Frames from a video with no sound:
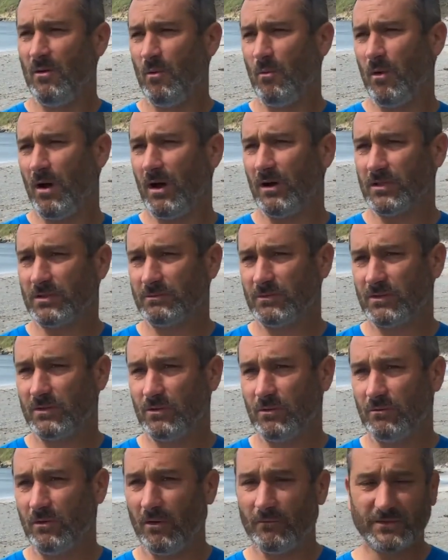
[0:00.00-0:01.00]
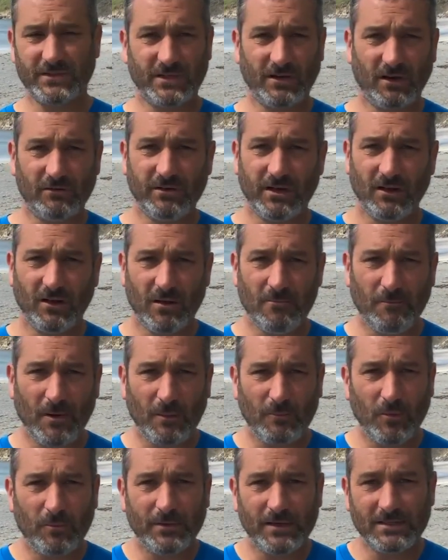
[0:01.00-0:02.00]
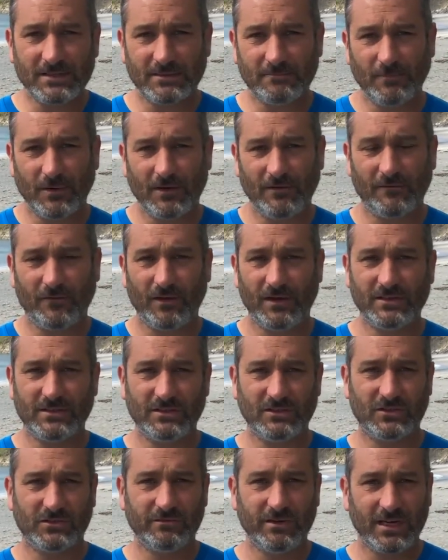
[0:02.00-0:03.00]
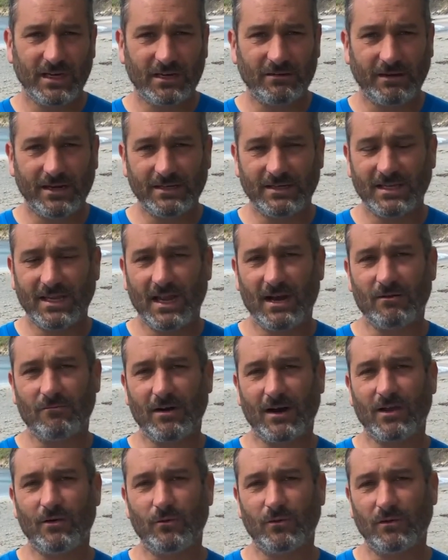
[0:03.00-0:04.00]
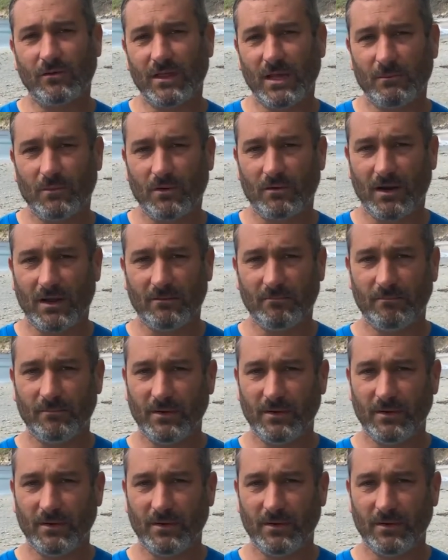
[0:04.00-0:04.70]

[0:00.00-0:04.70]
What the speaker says: What else was cool? Obviously I really like bumblebees and butterflies, so it's really great to get a record of them around.